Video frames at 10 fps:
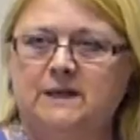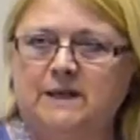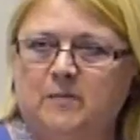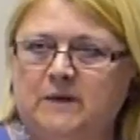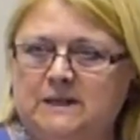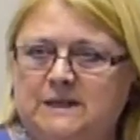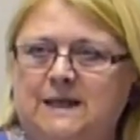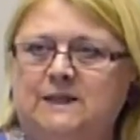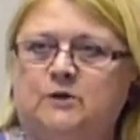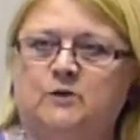little bits
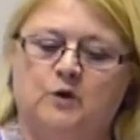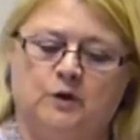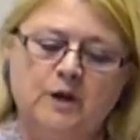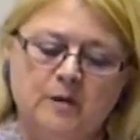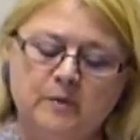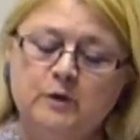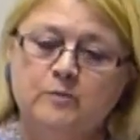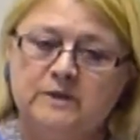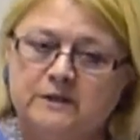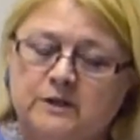later on. But
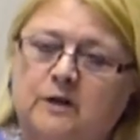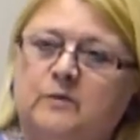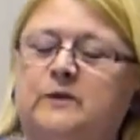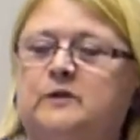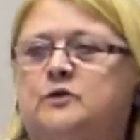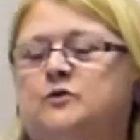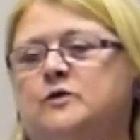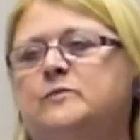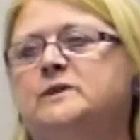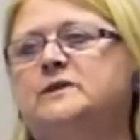you must start with the
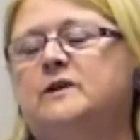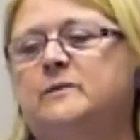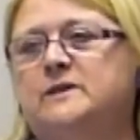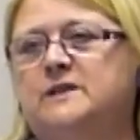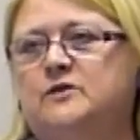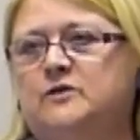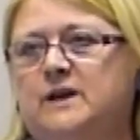story, you must start with the central